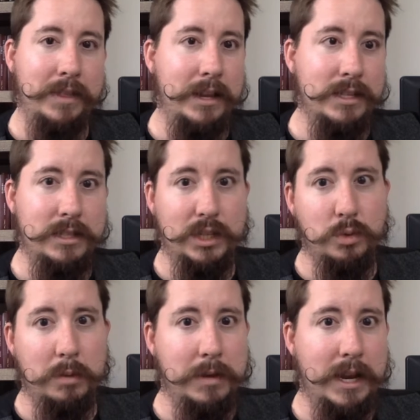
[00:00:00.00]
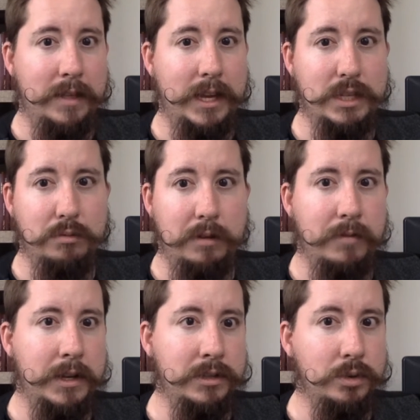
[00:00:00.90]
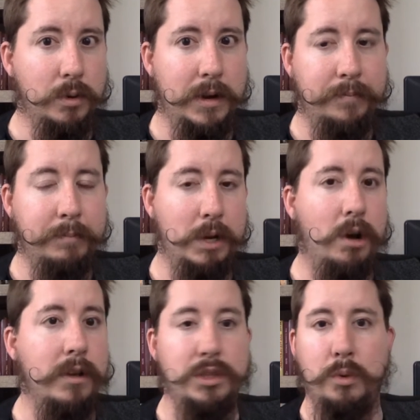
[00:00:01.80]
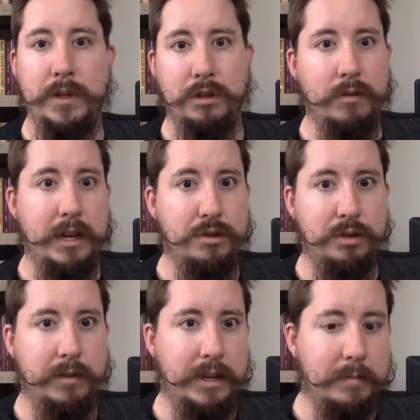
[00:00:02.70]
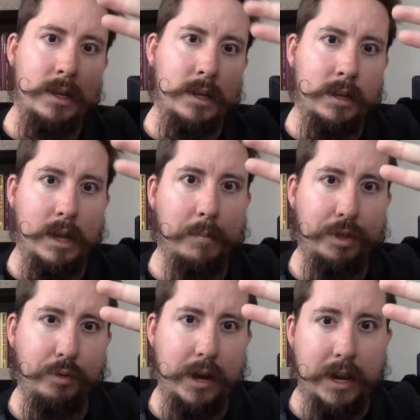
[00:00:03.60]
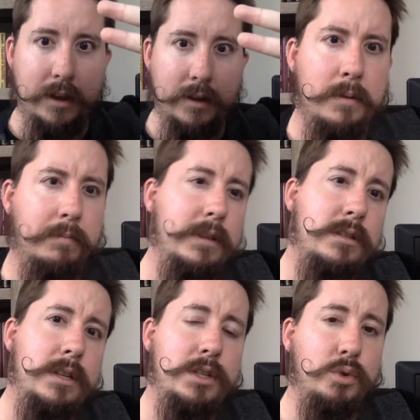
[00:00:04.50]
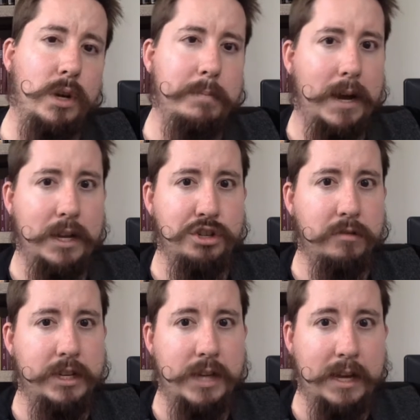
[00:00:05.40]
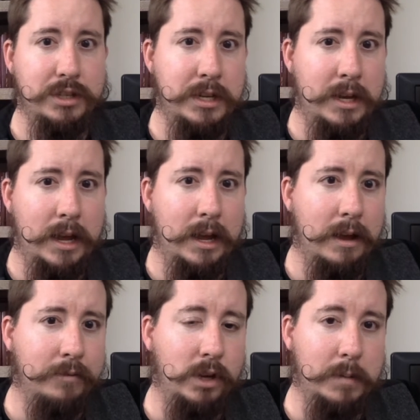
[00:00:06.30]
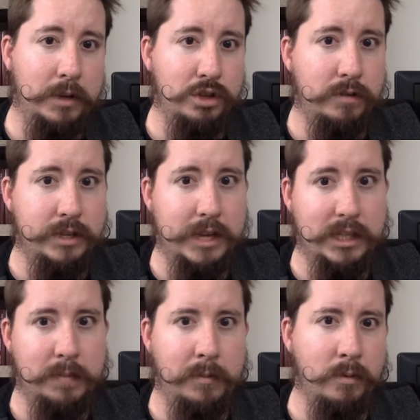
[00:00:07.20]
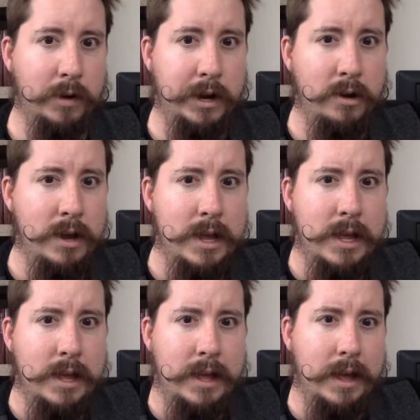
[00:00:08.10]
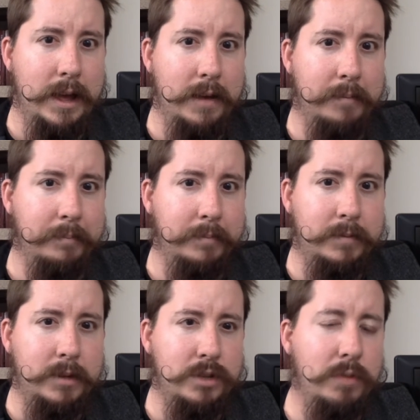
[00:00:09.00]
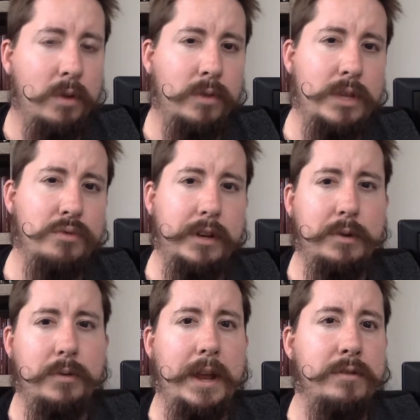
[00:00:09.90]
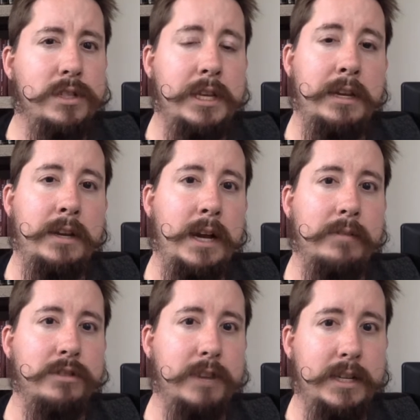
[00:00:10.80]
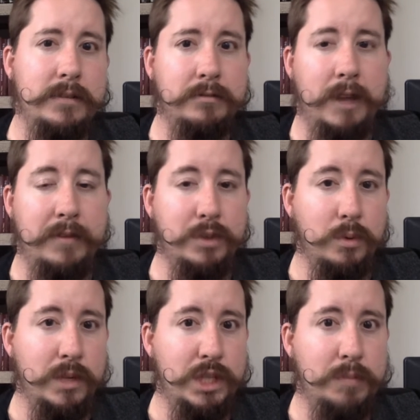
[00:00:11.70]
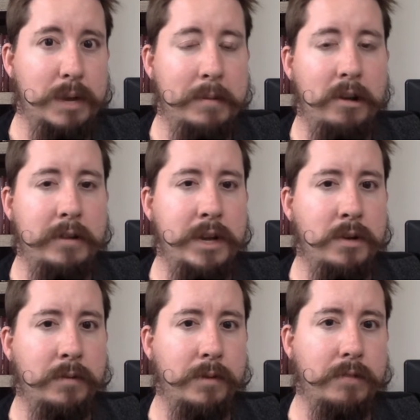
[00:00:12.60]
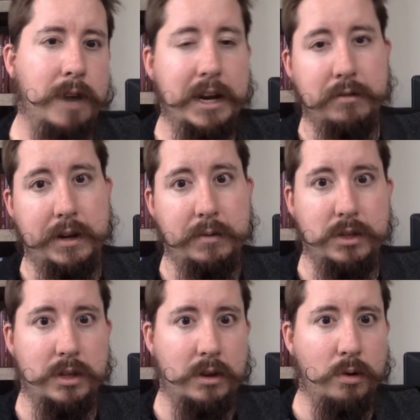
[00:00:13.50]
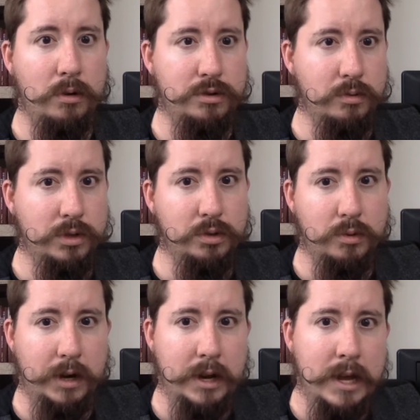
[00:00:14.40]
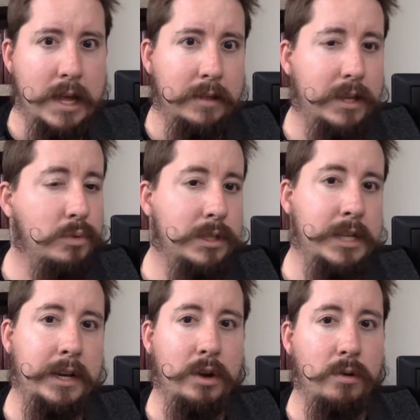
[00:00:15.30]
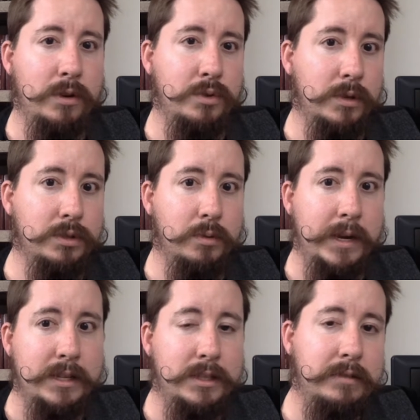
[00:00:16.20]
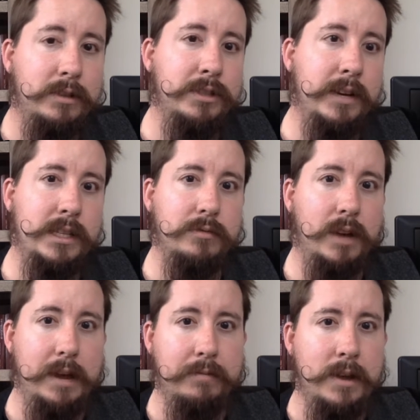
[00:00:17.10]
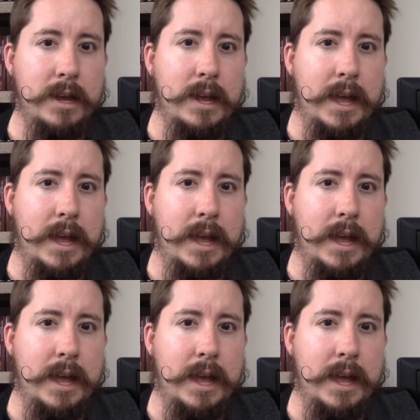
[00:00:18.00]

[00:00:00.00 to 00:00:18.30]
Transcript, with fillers: that just sticks with me, and I think it's a really fun story. But all his stories are great; you should read them. Number three, this is a story by Shirley Jackson. Uh, I've talked about Shirley Jackson before here. Um, she wrote these really interesting kind of slice of life stories. She's primarily known for The Lottery, which is a horror short story. This one's not a horror short story. It's just a little slice of life.